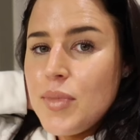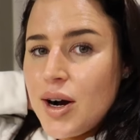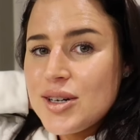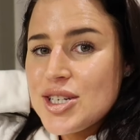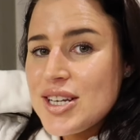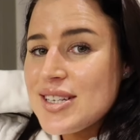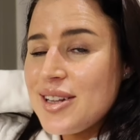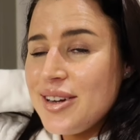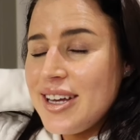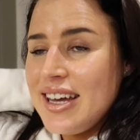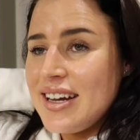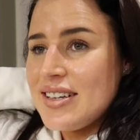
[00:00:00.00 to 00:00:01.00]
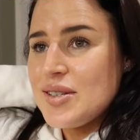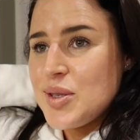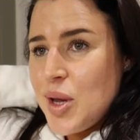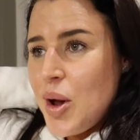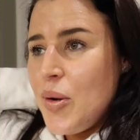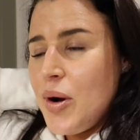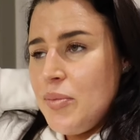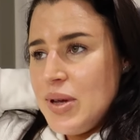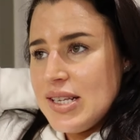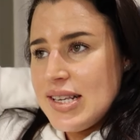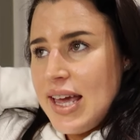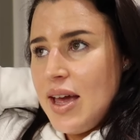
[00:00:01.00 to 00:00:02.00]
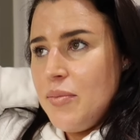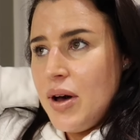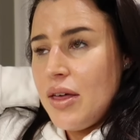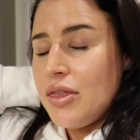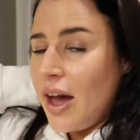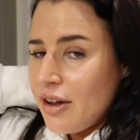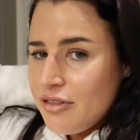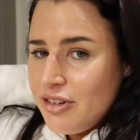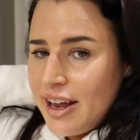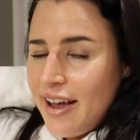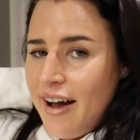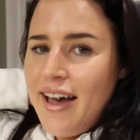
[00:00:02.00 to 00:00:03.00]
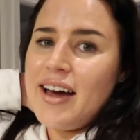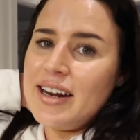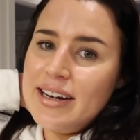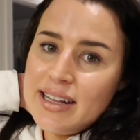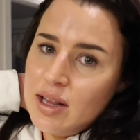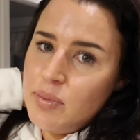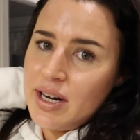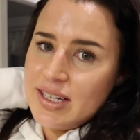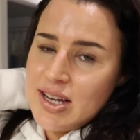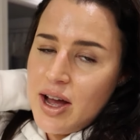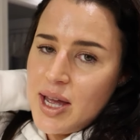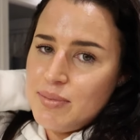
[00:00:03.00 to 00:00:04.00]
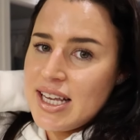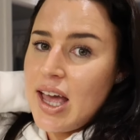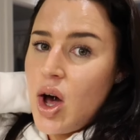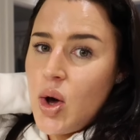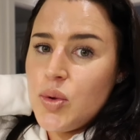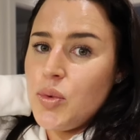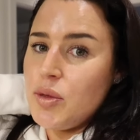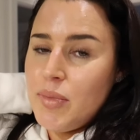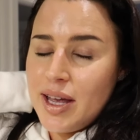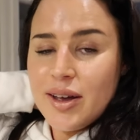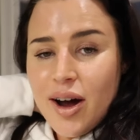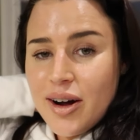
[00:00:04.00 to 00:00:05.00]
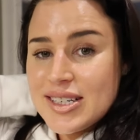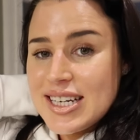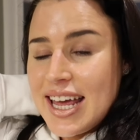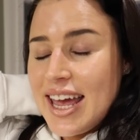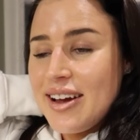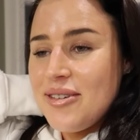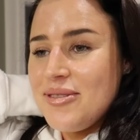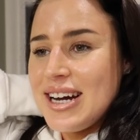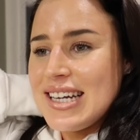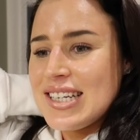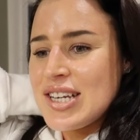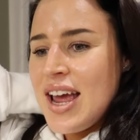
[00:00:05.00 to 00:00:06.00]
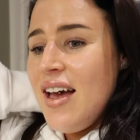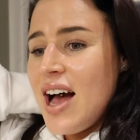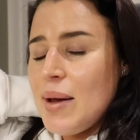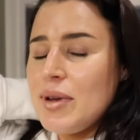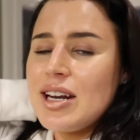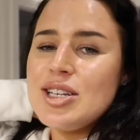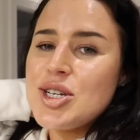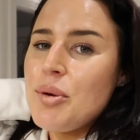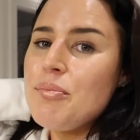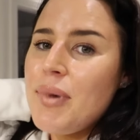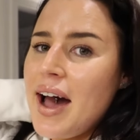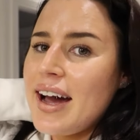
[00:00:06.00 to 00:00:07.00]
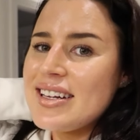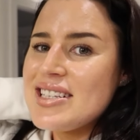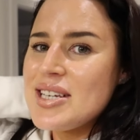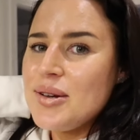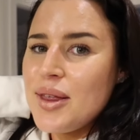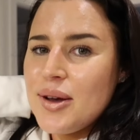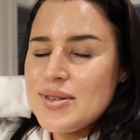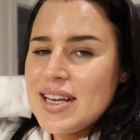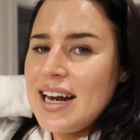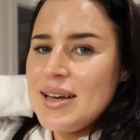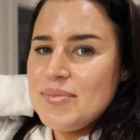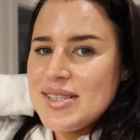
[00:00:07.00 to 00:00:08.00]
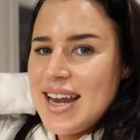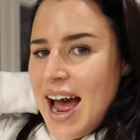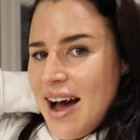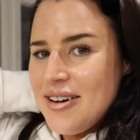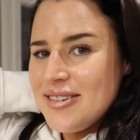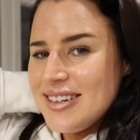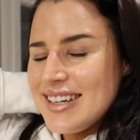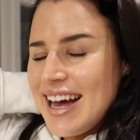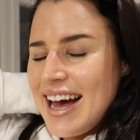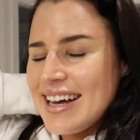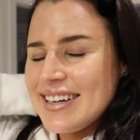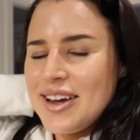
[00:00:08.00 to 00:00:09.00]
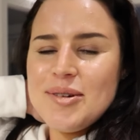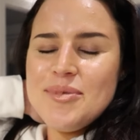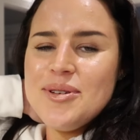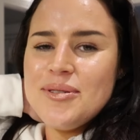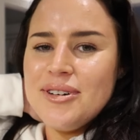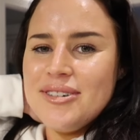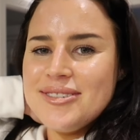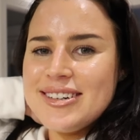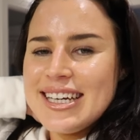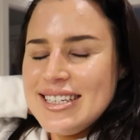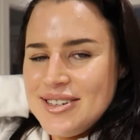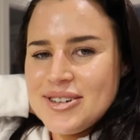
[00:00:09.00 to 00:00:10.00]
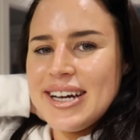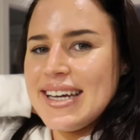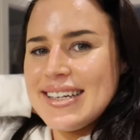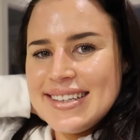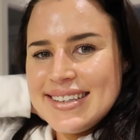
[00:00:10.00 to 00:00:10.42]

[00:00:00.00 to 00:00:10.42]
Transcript: March is looking so busy, but thankfully I had a little bit of time to get on with my gardening, which I'm going to jump back to those clips now, and I hope you all enjoy.